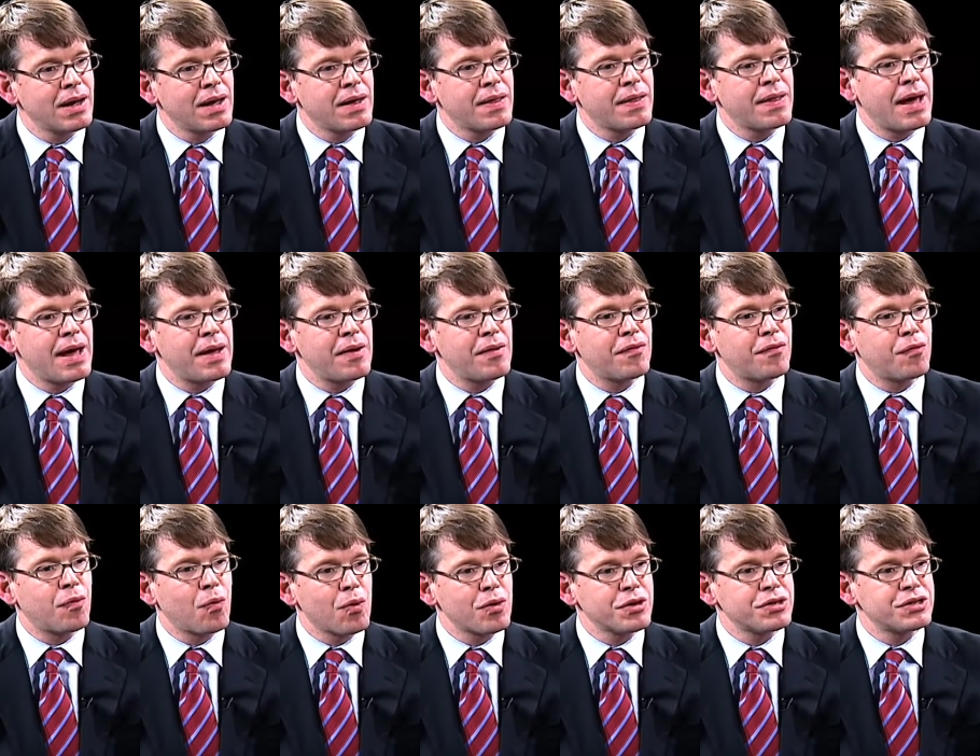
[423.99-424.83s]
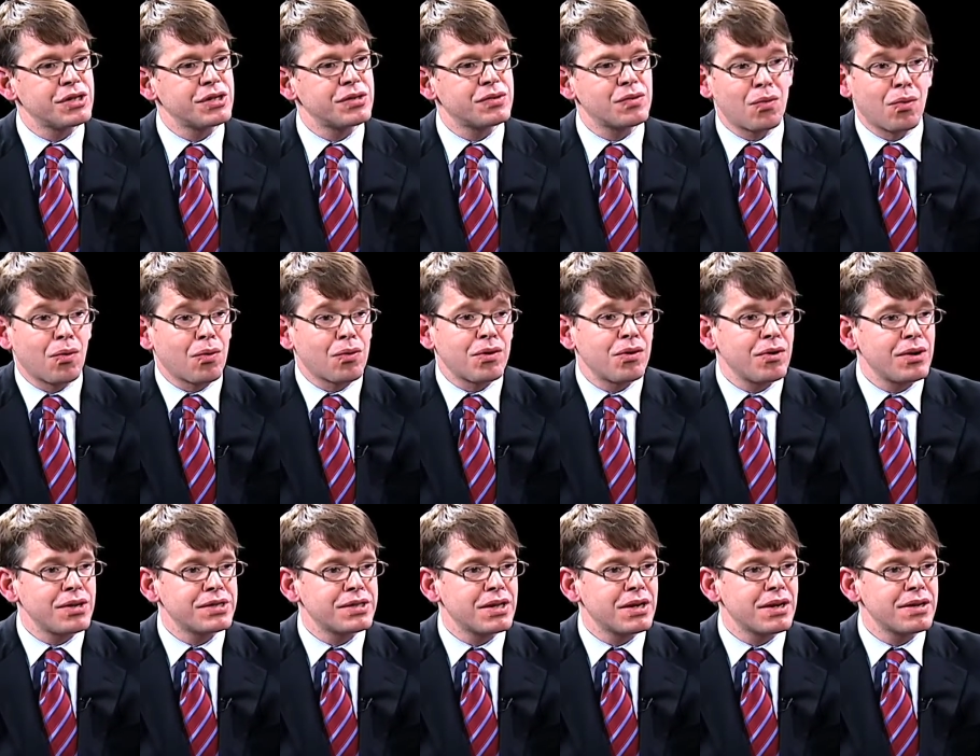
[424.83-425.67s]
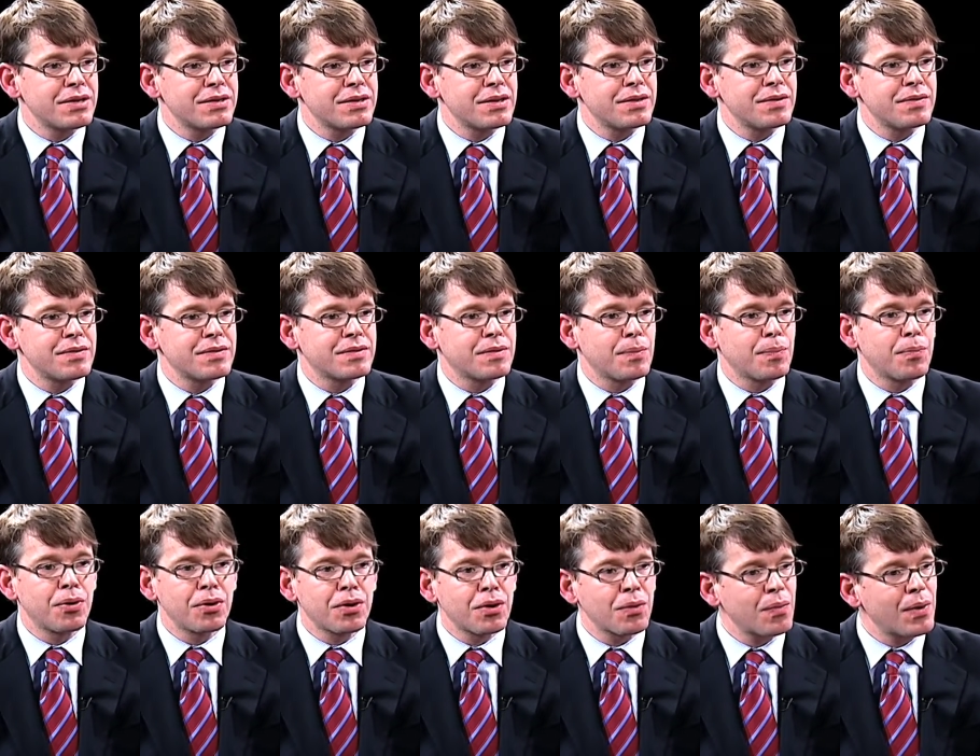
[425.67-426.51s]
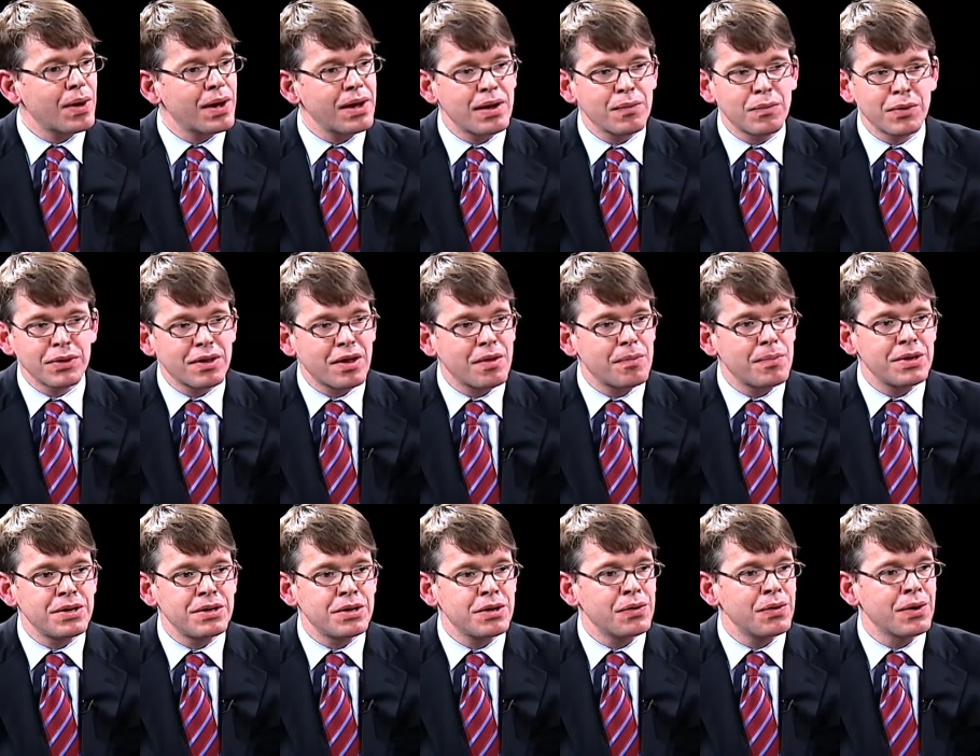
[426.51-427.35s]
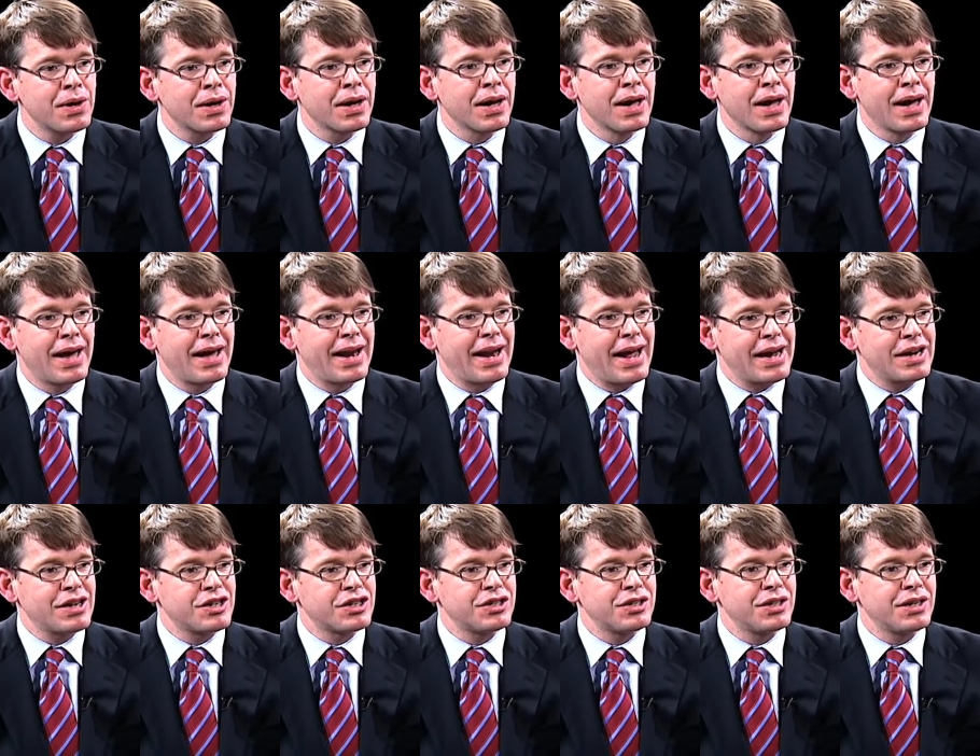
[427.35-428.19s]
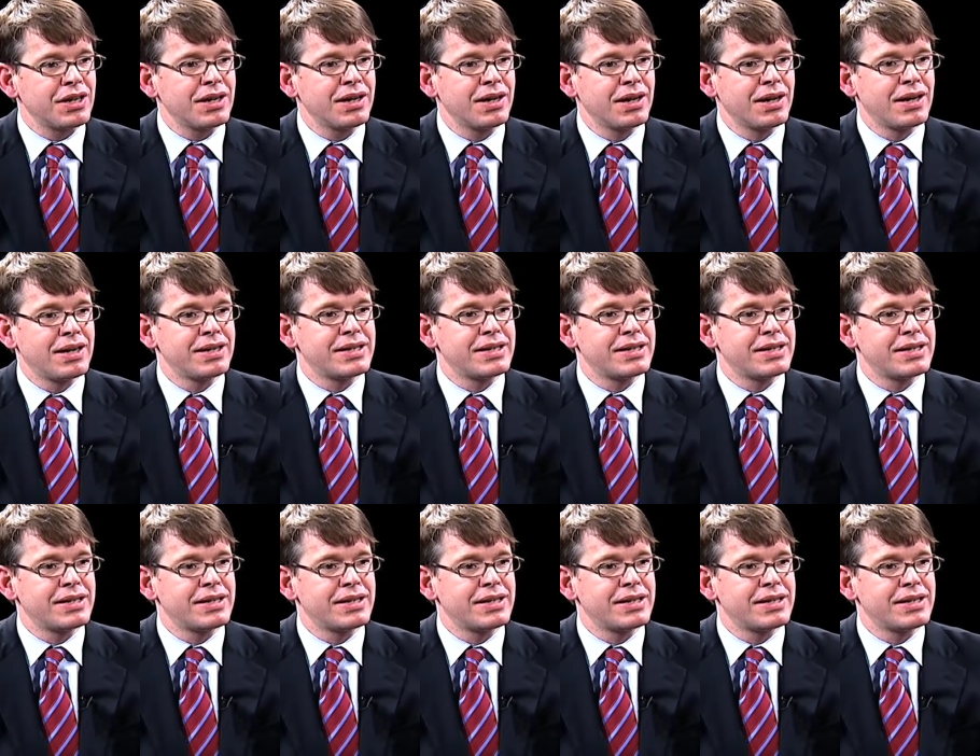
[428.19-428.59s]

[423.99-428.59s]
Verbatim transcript: that forces ordinary citizens to put away what they've been doing and actually